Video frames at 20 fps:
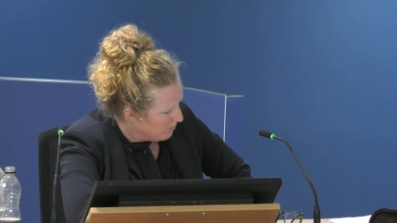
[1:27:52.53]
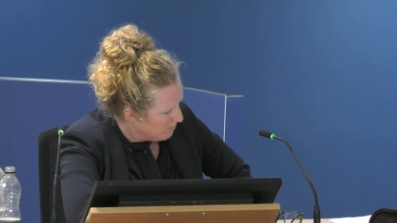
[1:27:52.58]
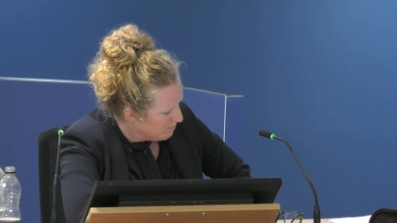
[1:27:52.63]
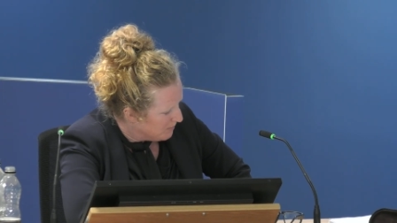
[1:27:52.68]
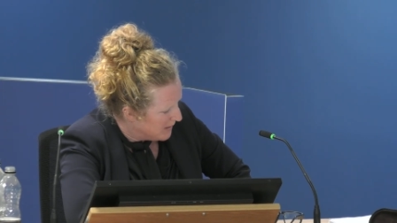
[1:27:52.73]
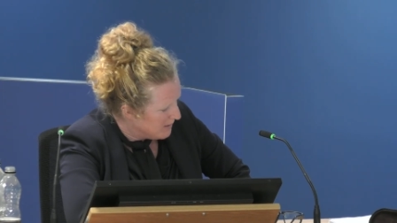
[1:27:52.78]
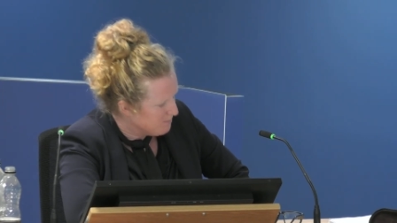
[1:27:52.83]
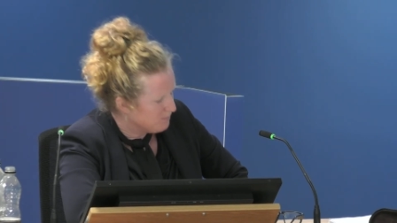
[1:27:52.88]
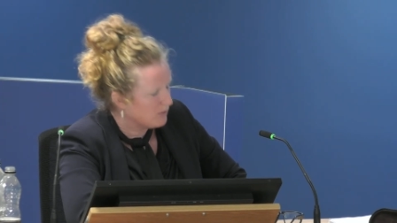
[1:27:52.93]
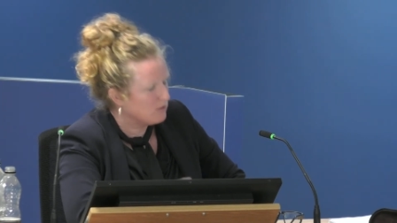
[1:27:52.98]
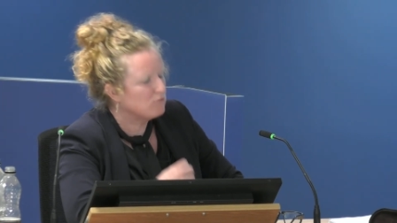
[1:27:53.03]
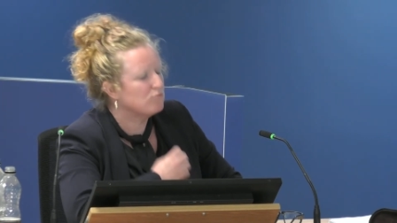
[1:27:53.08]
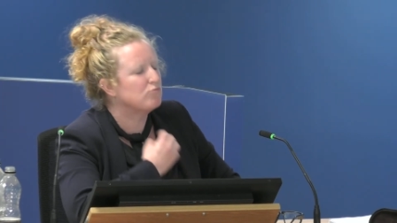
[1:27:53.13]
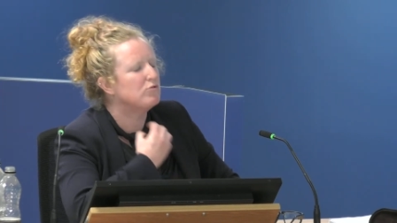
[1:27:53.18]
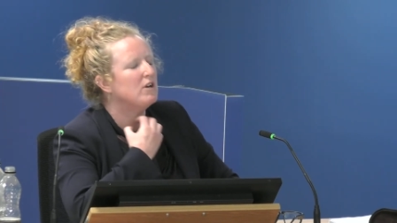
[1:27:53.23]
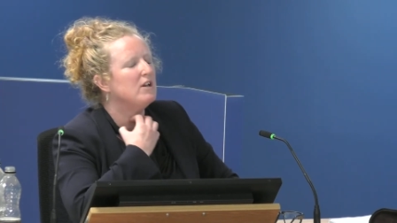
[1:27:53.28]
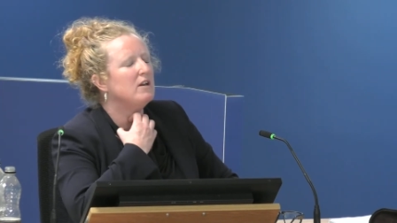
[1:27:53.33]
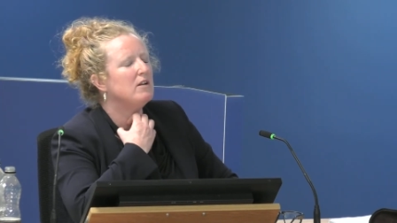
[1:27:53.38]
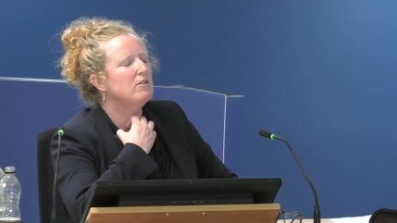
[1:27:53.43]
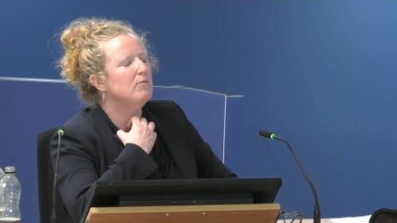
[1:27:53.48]

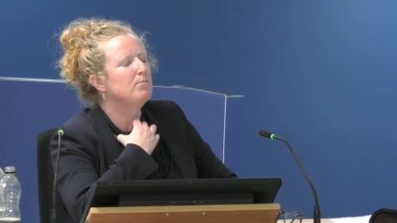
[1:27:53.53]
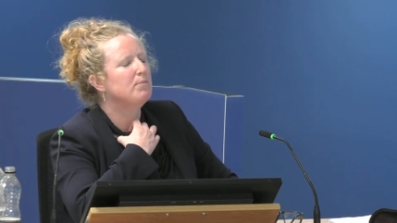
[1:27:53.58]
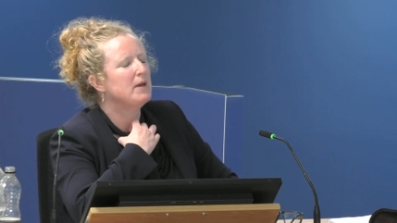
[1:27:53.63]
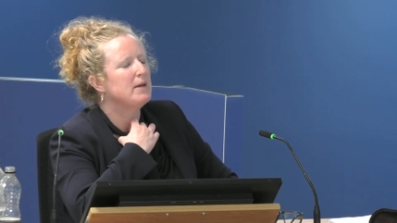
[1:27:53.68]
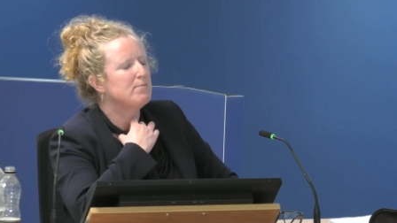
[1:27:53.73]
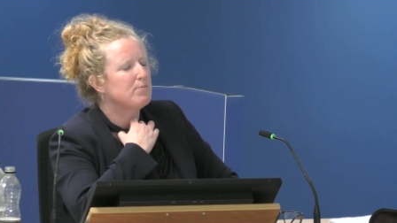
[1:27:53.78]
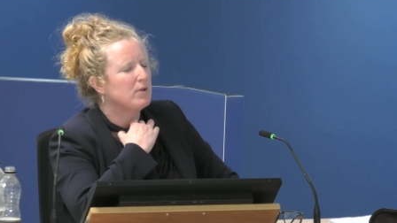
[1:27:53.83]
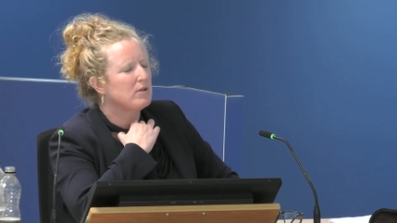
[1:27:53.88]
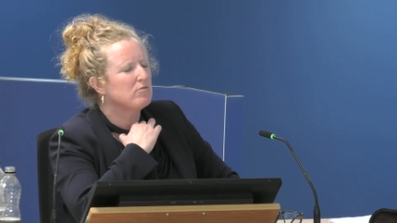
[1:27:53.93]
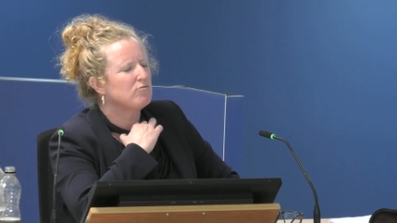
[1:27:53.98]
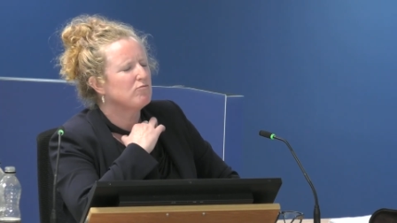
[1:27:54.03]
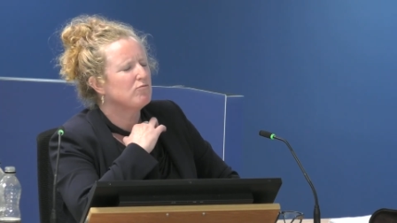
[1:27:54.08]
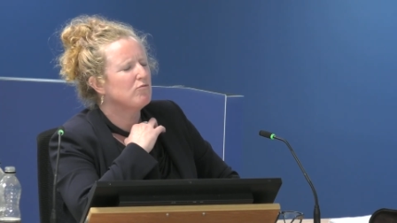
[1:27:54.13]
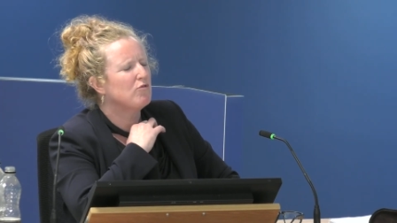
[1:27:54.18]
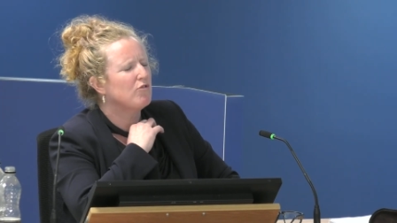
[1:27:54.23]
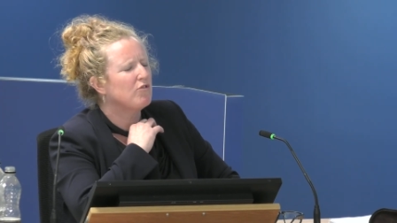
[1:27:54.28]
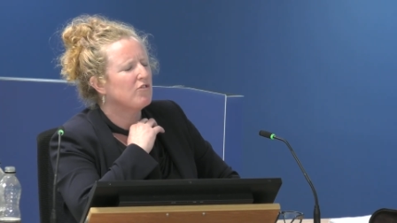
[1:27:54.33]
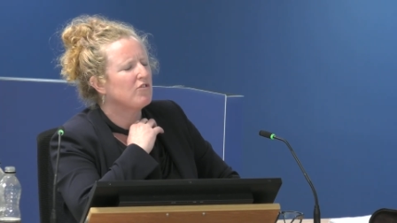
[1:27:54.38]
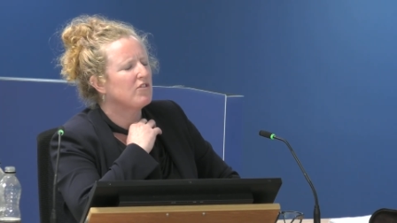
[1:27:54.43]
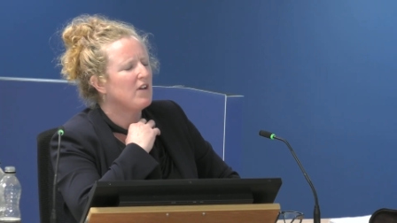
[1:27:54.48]
people
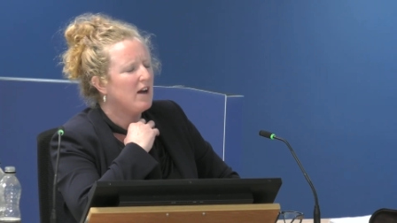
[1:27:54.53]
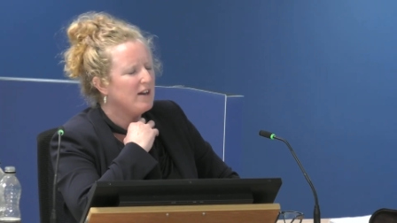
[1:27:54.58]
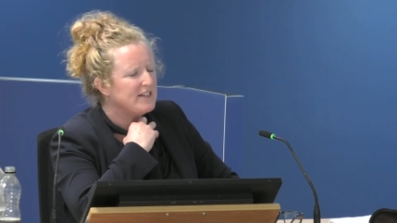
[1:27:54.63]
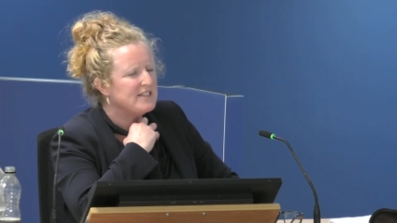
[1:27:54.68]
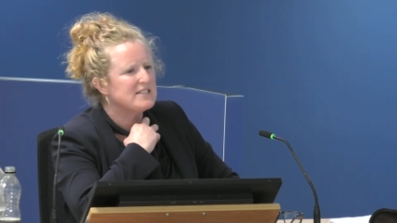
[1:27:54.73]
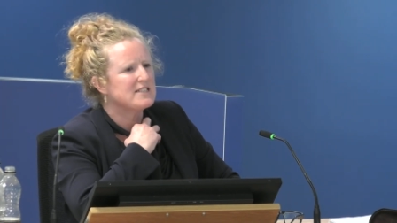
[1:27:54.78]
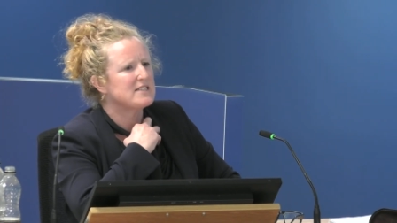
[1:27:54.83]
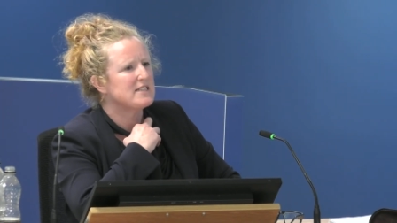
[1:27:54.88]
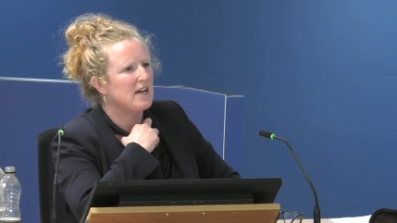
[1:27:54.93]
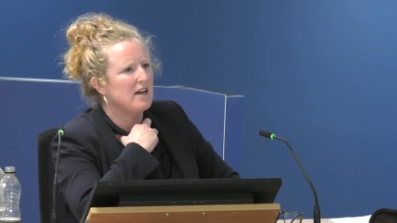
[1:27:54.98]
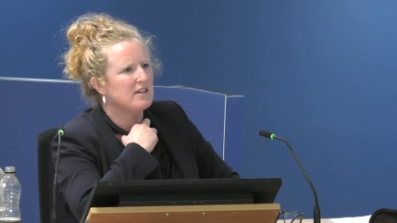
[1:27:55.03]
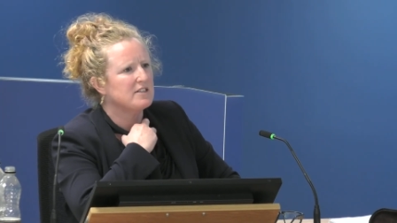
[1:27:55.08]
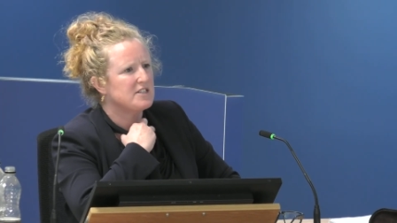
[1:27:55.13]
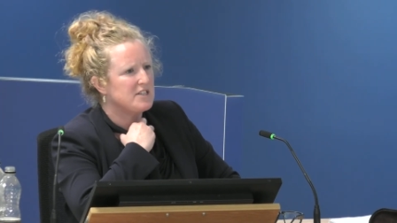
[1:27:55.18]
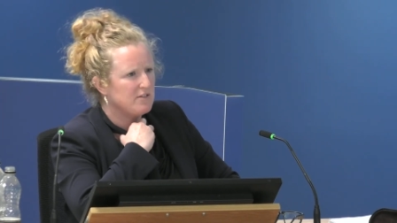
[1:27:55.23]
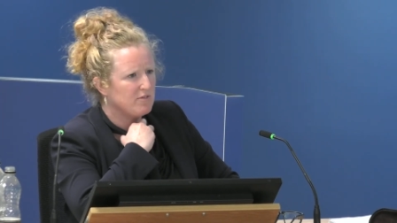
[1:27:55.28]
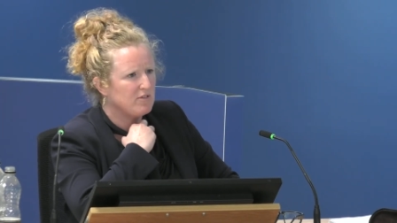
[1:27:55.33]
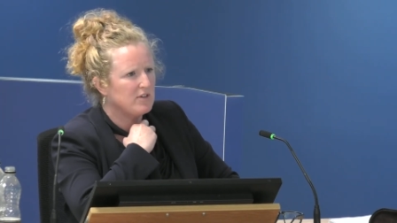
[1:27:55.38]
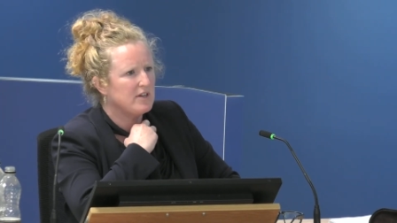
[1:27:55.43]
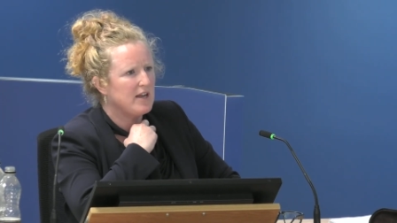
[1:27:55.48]
cite that
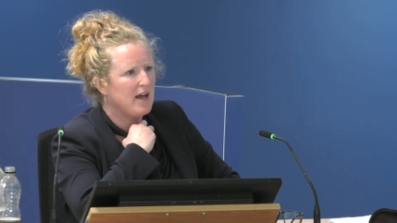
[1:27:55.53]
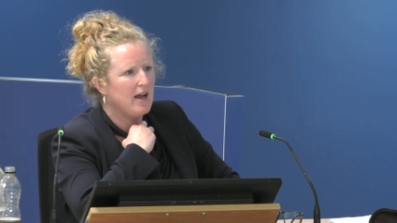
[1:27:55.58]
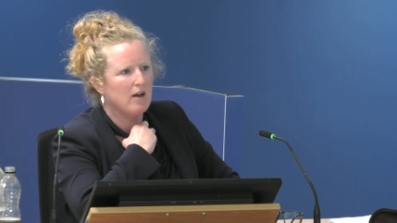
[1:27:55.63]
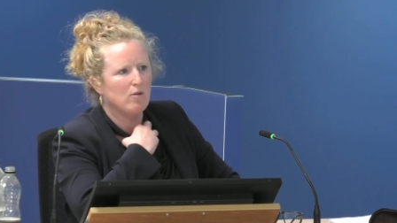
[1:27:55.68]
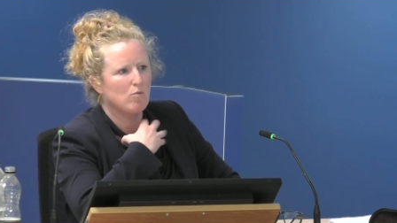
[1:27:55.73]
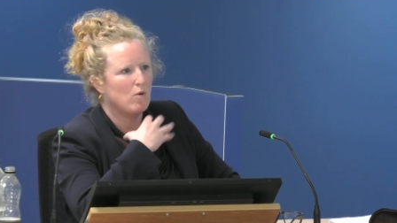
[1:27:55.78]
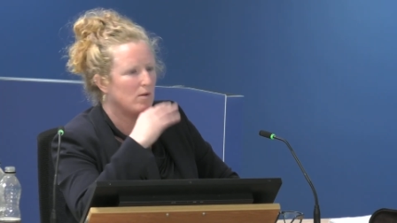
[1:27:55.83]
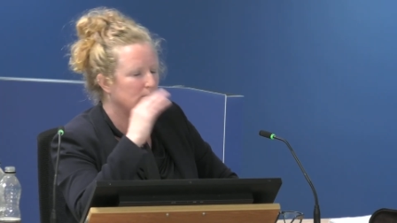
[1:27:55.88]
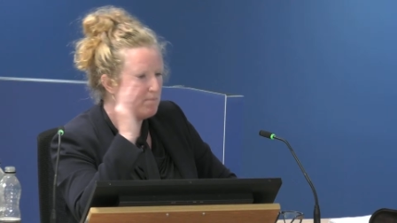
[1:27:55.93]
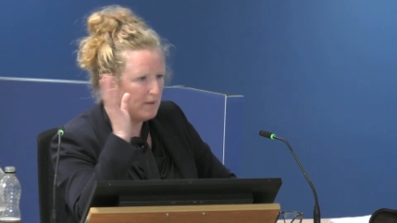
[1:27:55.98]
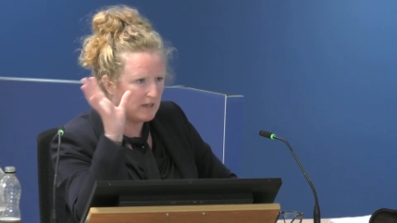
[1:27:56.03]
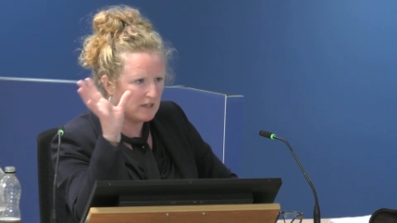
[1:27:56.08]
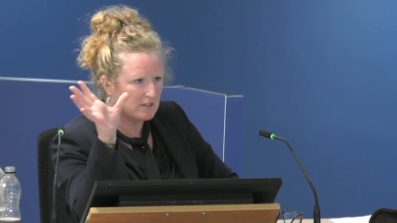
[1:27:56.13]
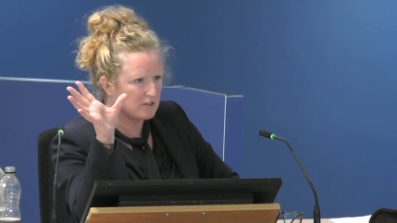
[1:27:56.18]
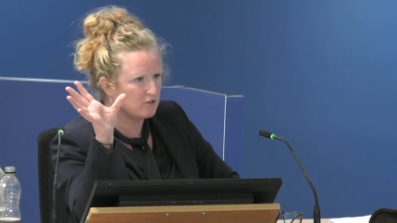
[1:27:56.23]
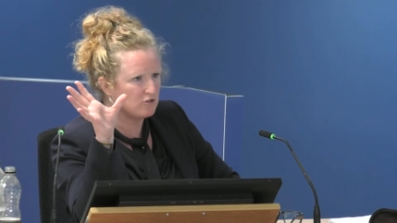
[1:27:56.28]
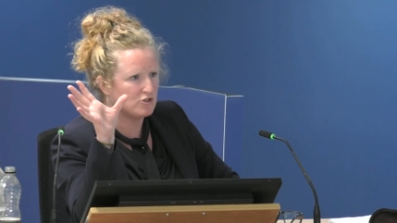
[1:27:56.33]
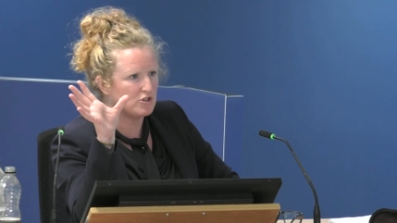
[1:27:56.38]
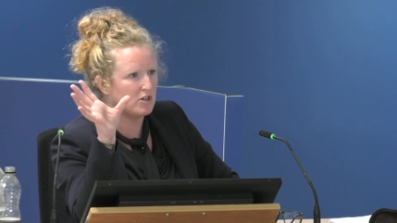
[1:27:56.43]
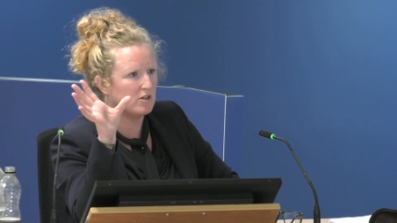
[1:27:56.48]
even now, well, building
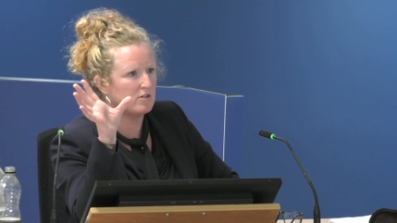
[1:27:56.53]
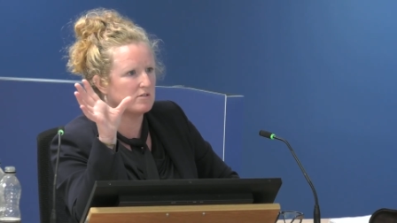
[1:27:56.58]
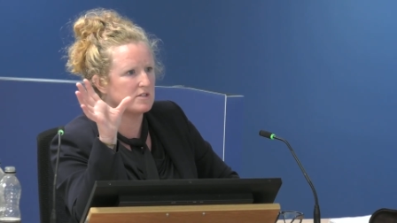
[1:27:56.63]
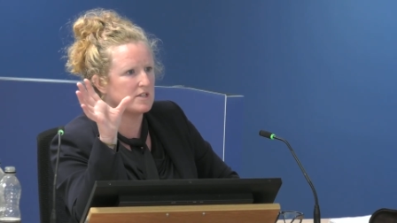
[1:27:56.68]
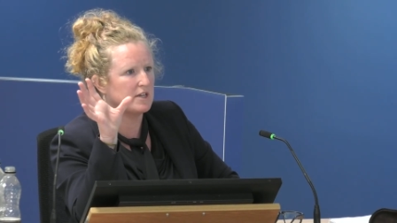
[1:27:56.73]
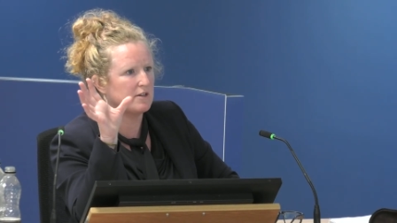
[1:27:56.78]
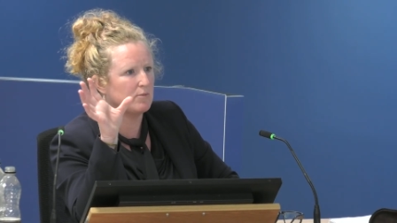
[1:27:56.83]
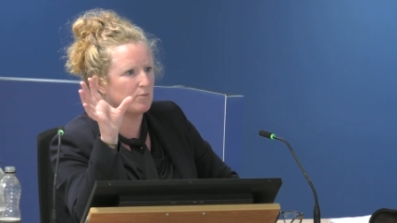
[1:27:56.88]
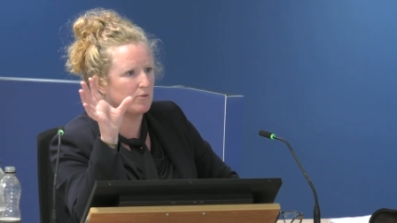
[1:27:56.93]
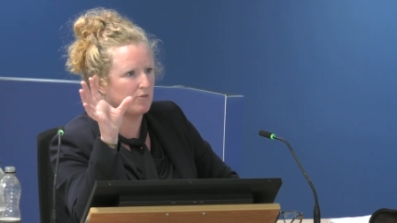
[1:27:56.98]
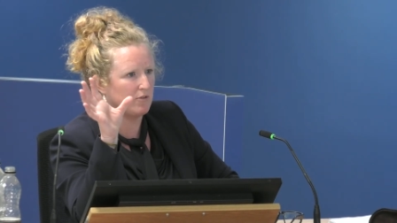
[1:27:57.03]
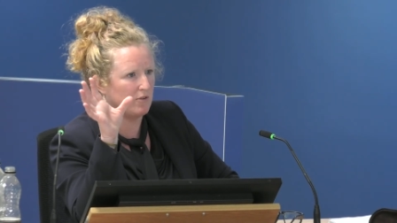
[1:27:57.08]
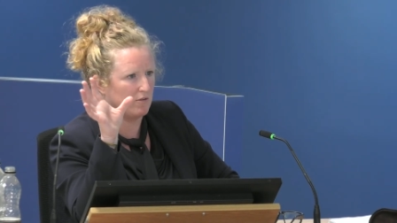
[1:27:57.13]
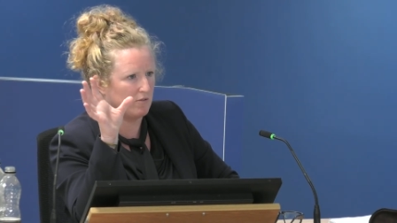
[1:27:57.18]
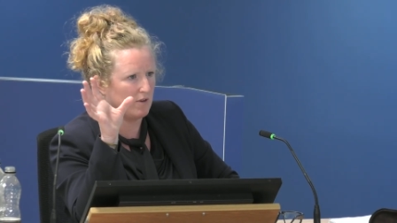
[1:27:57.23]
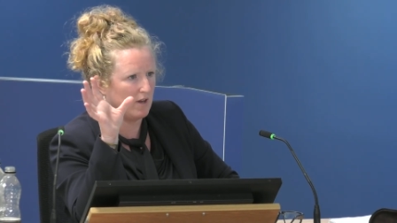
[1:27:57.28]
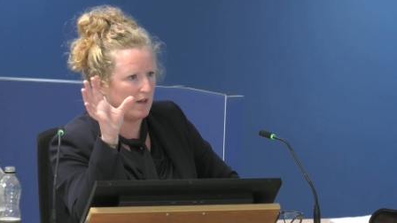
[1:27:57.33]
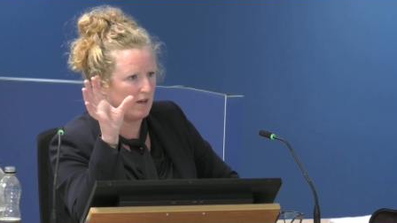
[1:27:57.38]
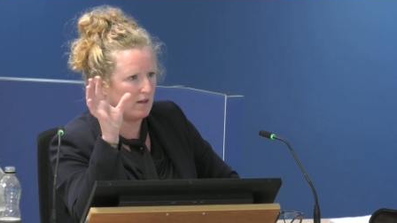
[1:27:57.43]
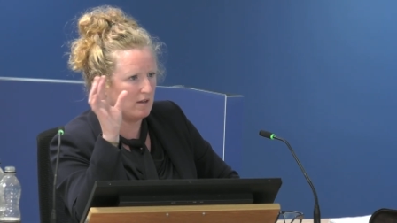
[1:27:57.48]
control said it was
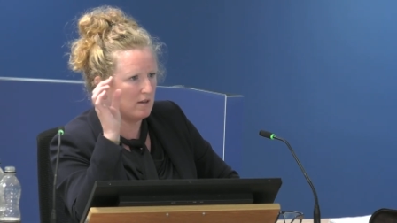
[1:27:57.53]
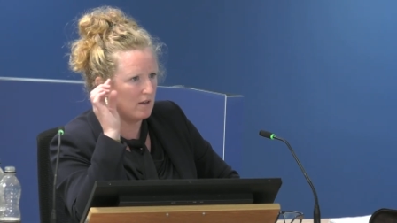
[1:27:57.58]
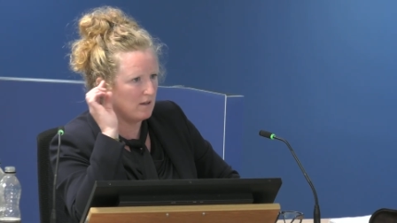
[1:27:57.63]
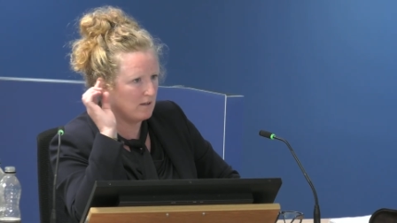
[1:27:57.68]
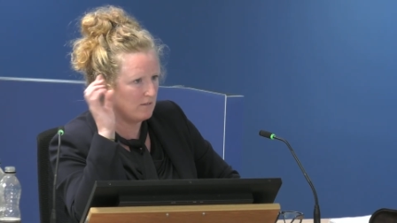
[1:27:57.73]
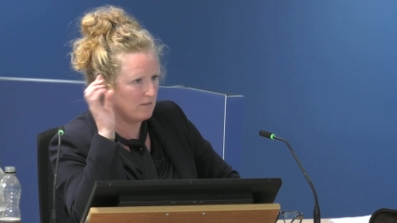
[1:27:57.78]
okay.